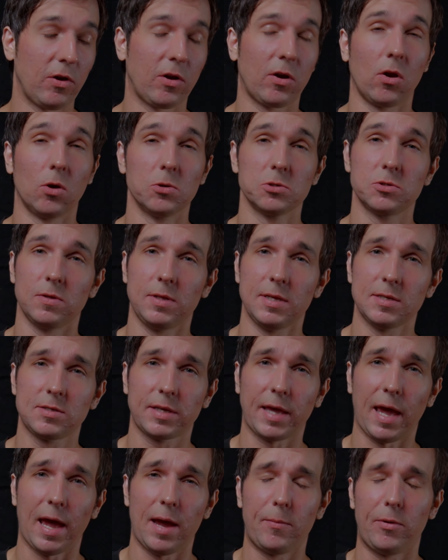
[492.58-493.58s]
close to this
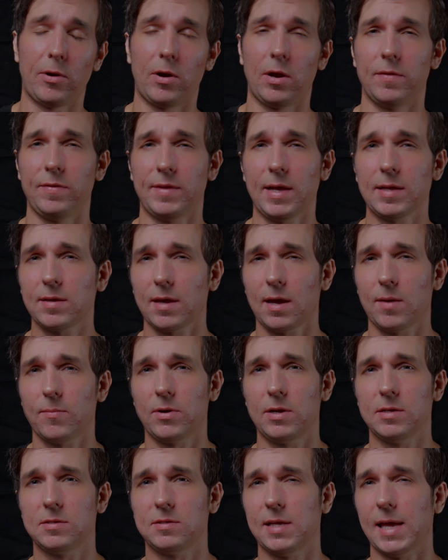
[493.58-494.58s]
camera, and that camera
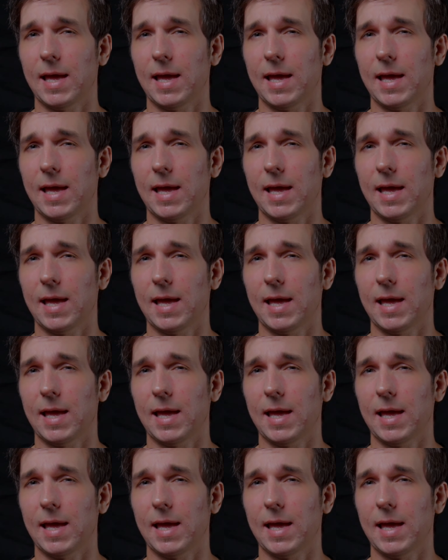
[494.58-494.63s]
is the